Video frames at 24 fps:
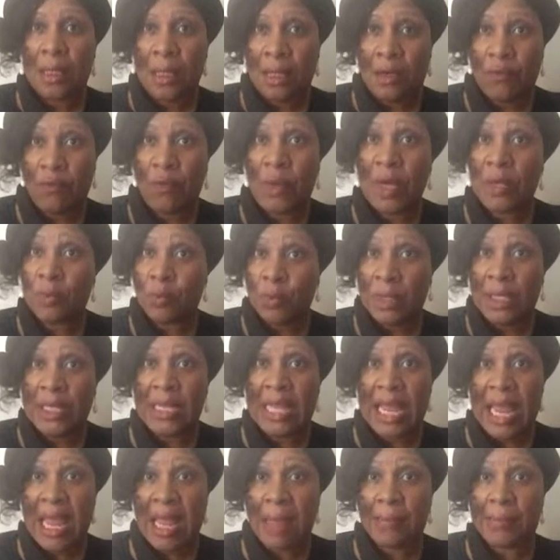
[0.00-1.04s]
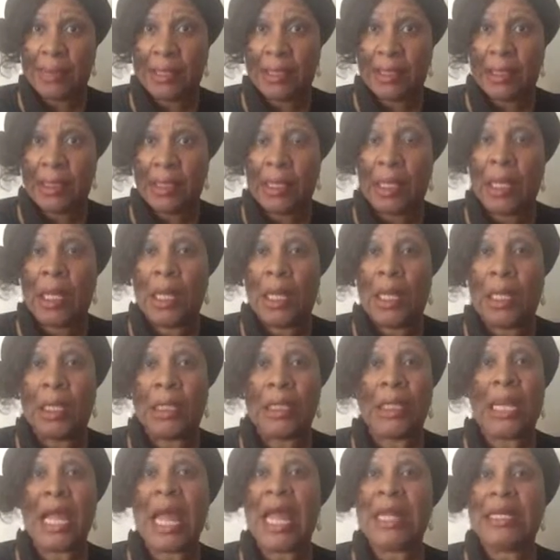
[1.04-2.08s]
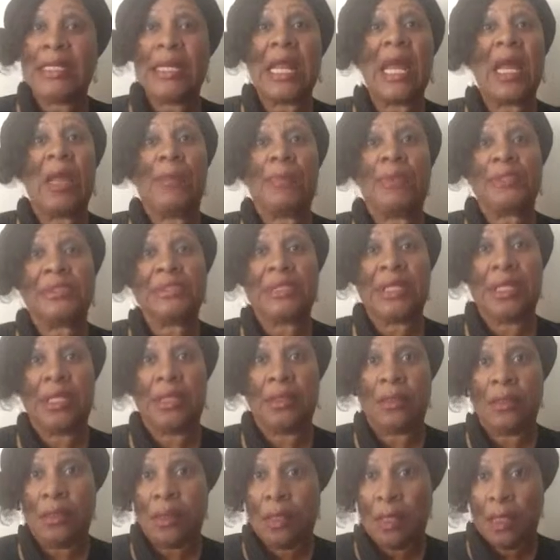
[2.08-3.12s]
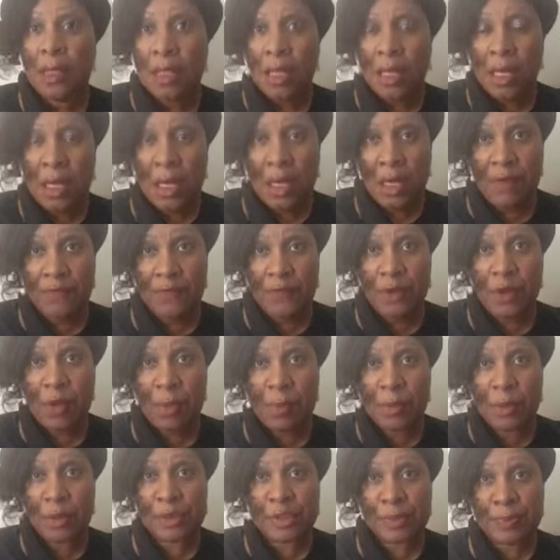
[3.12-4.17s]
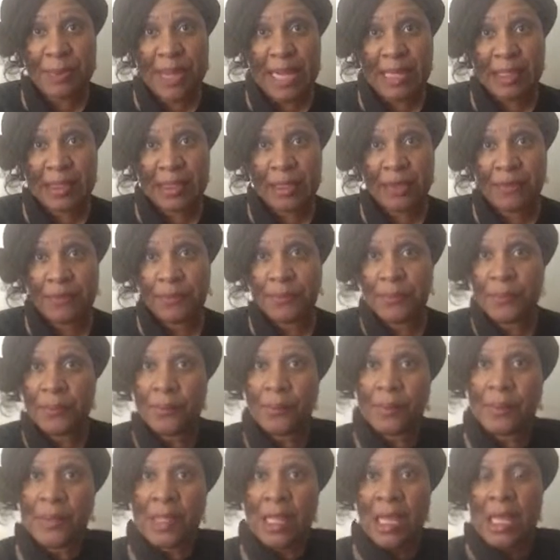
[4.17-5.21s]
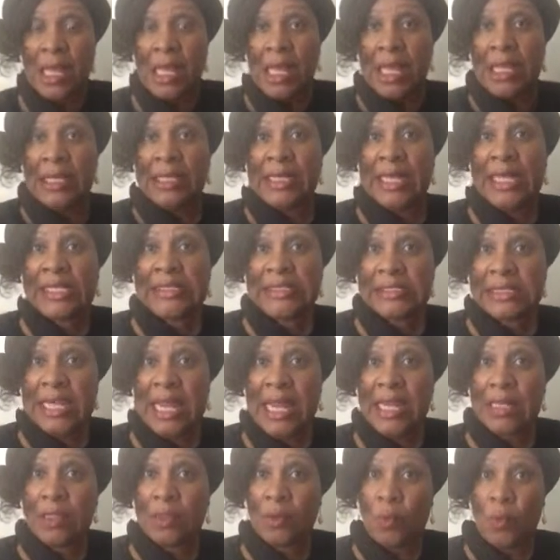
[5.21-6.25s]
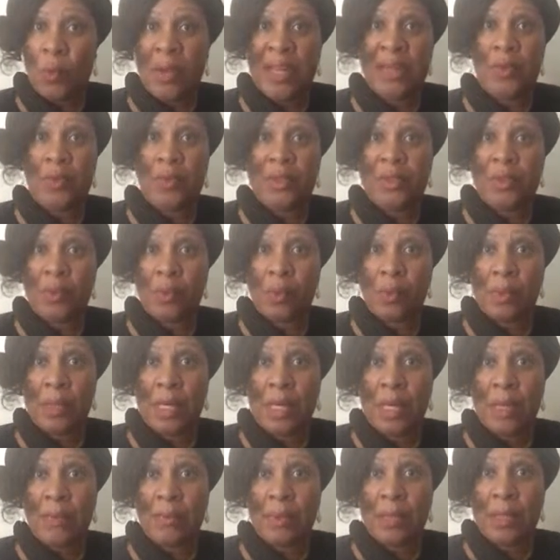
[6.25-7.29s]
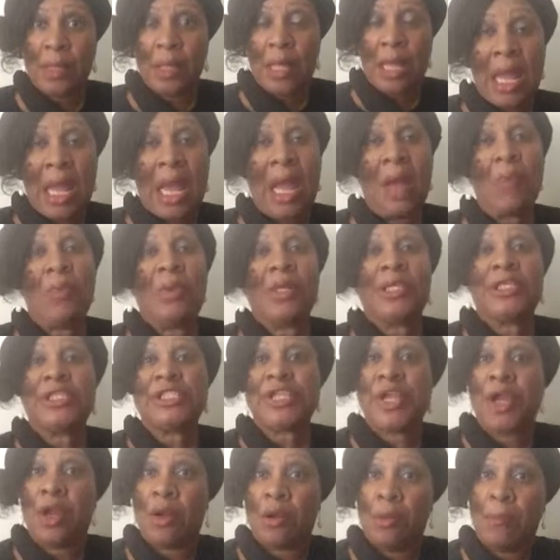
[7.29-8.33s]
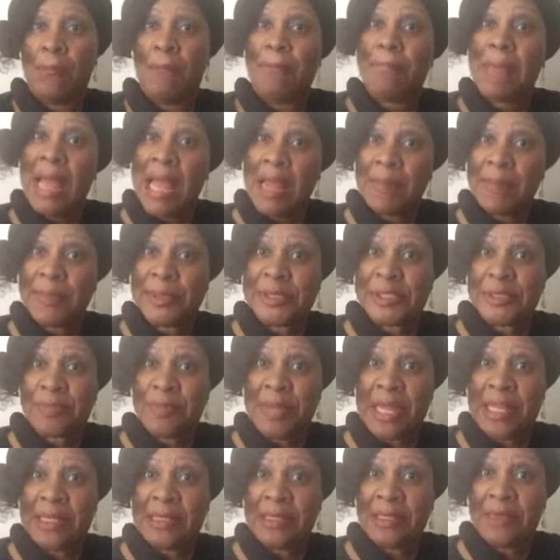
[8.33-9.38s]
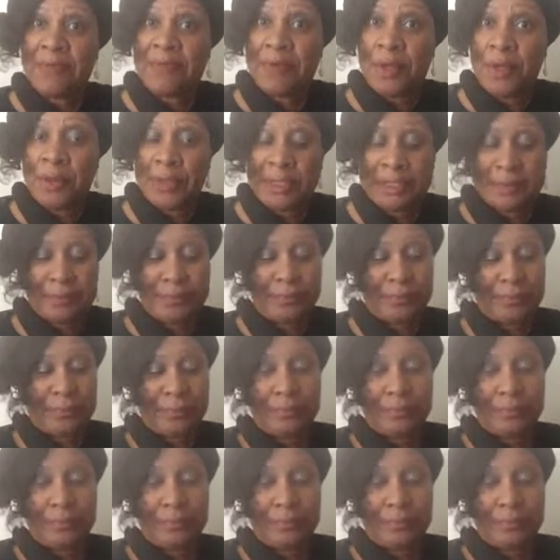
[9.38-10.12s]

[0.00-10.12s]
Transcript: of what really happened. 99% of your perspective. Let's take the way we grew up. I want to share my perspective on it.